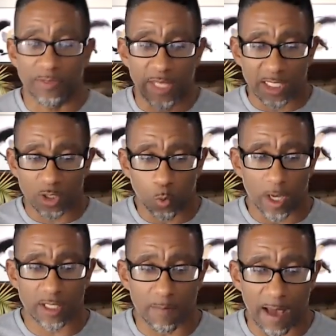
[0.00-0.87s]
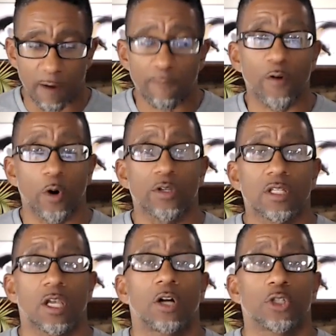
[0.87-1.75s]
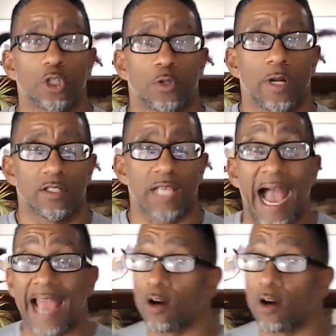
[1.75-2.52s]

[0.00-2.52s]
This was about focusing on your strengths. I